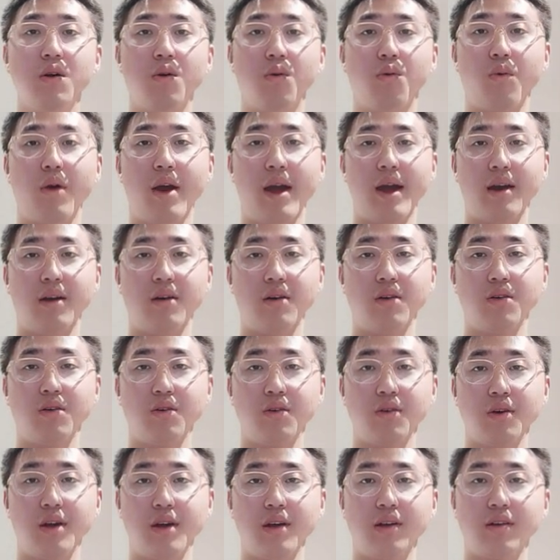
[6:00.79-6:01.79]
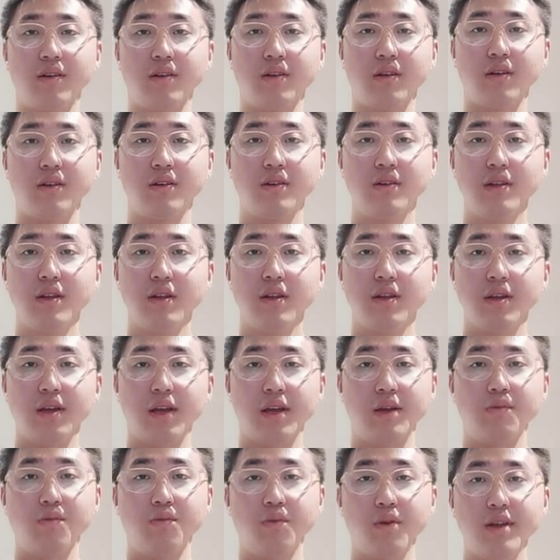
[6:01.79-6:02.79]
while
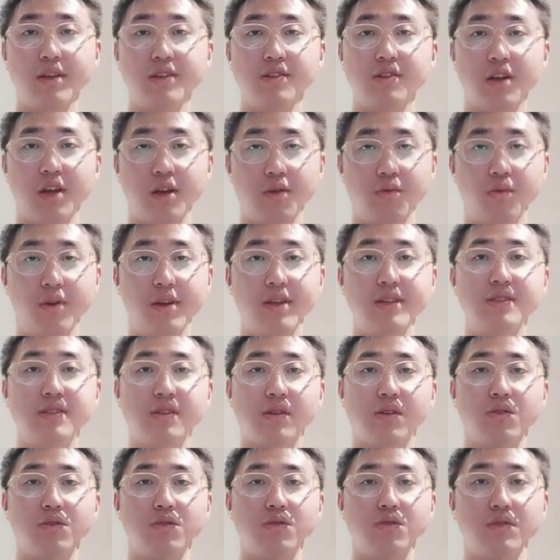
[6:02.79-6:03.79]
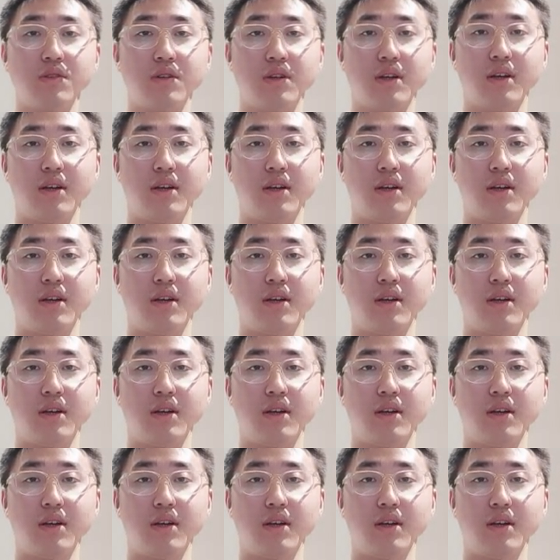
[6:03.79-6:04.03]
it reaches good